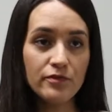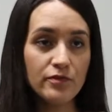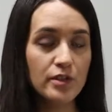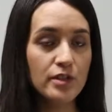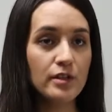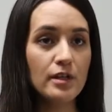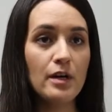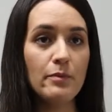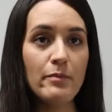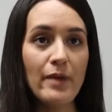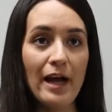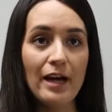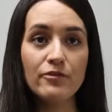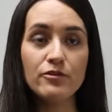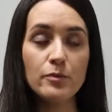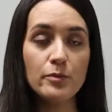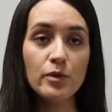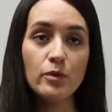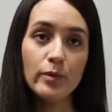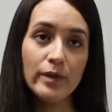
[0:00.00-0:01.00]
you come back
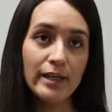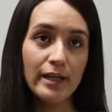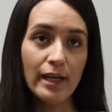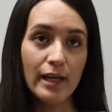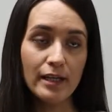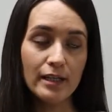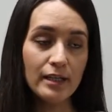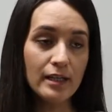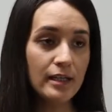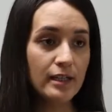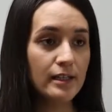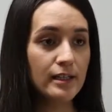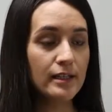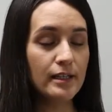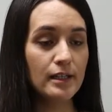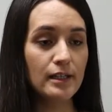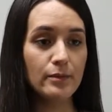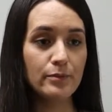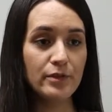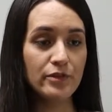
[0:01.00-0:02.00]
from the weekend,
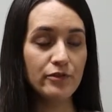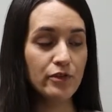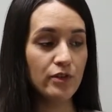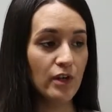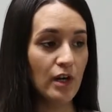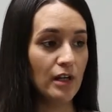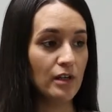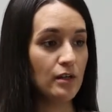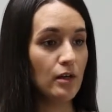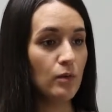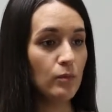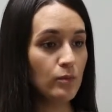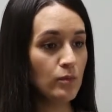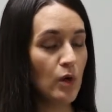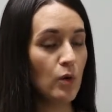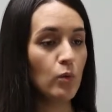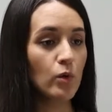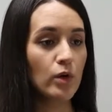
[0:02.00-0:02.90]
you've got a